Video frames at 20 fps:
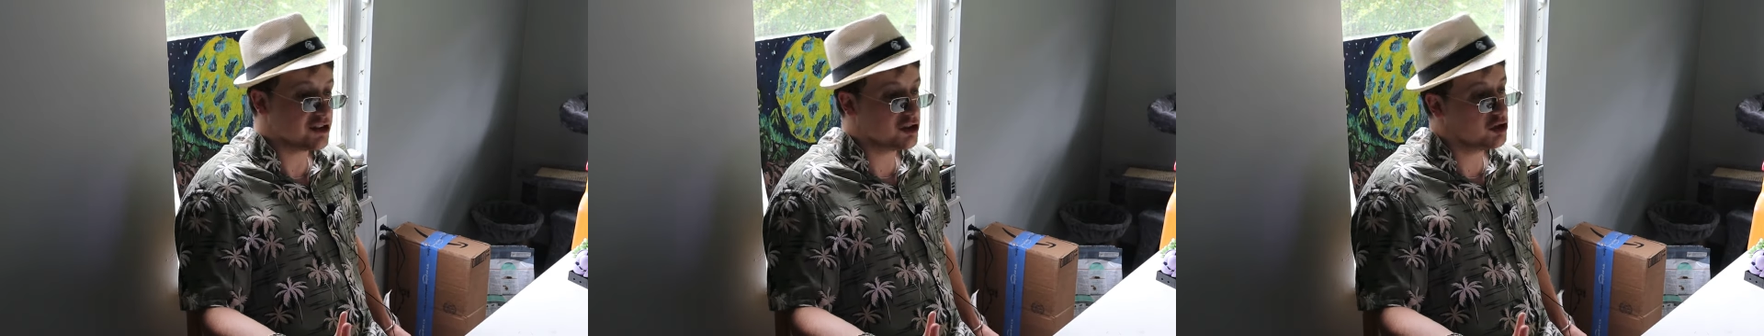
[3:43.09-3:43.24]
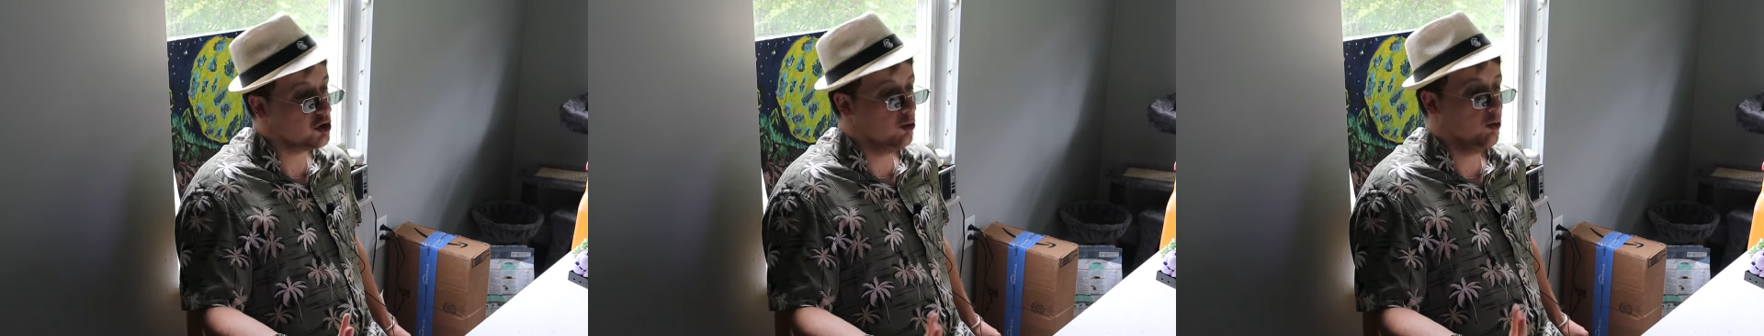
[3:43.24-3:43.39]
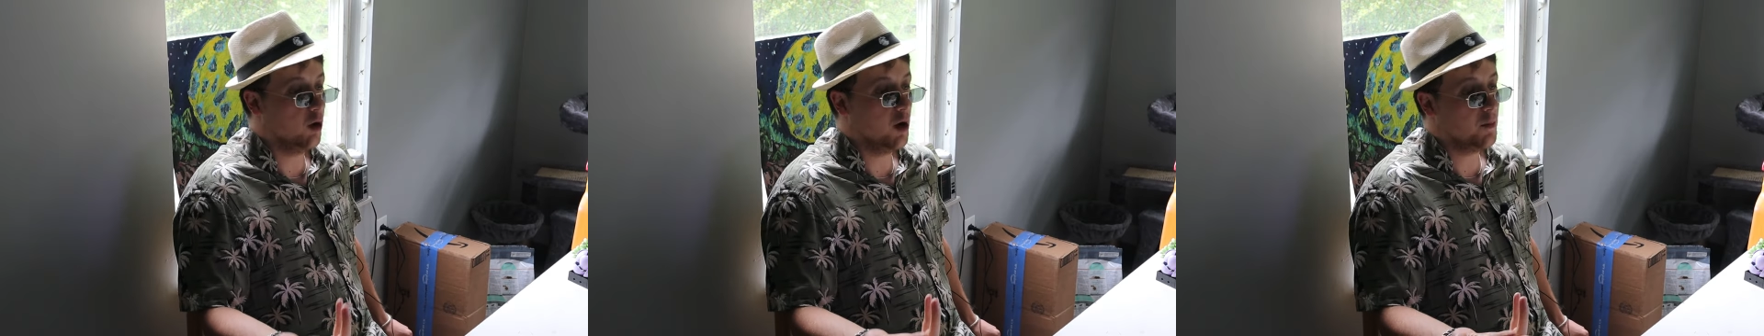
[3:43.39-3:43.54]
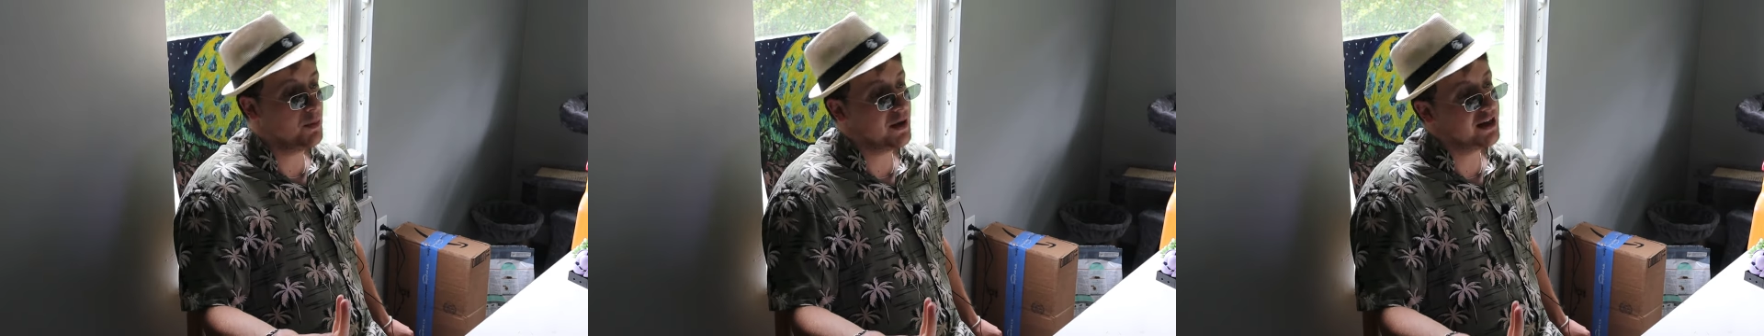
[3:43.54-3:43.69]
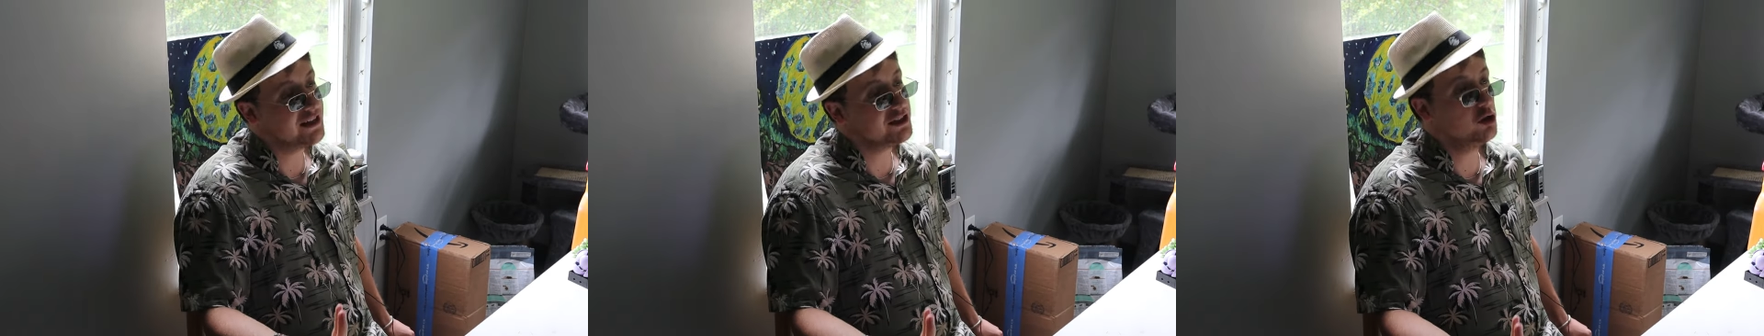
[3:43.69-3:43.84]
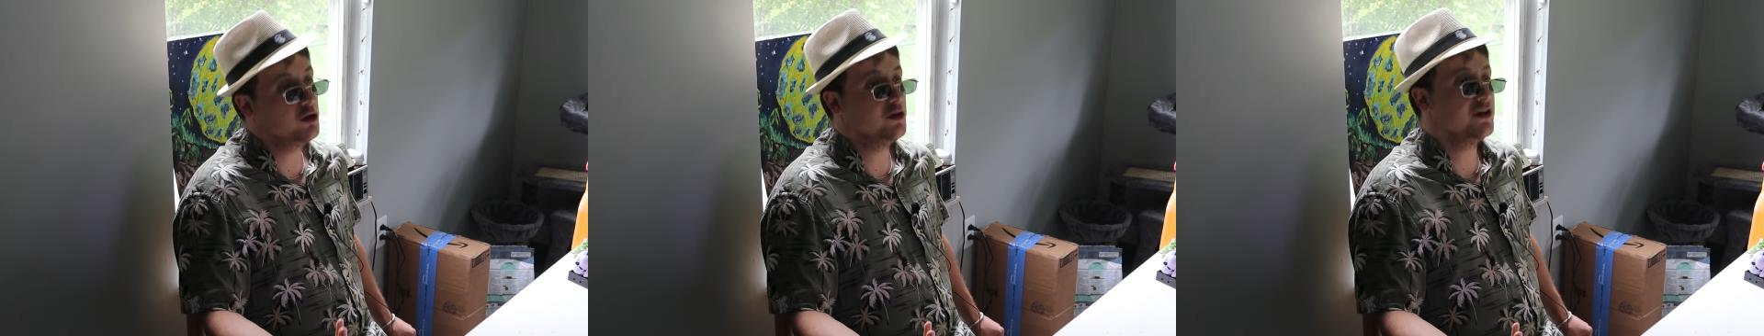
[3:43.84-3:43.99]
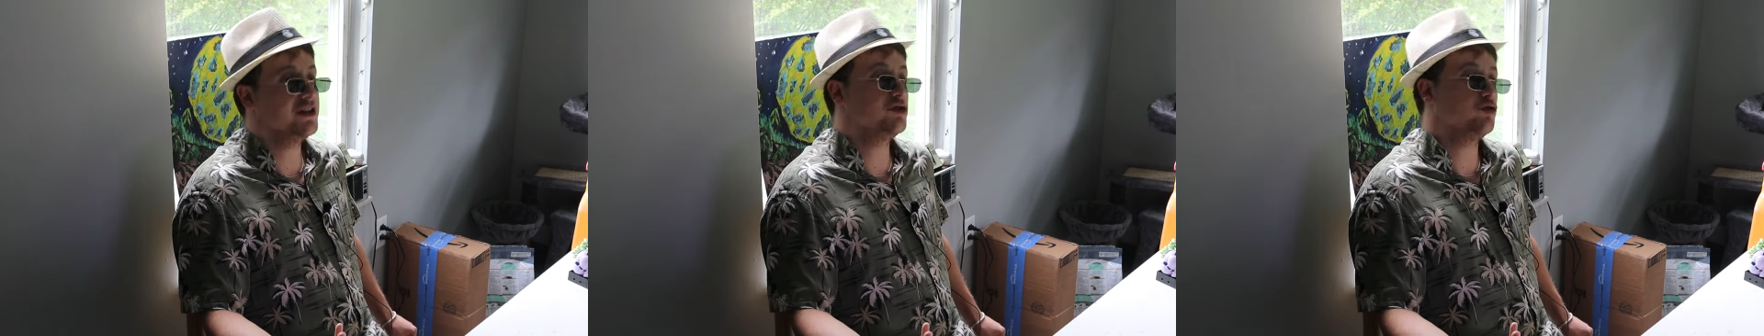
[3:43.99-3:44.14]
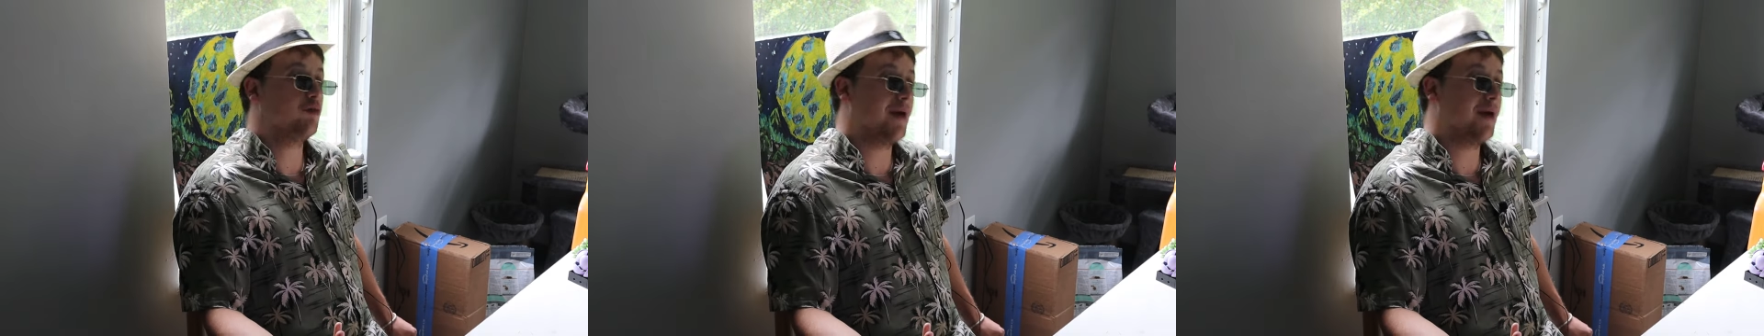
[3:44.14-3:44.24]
to show up at your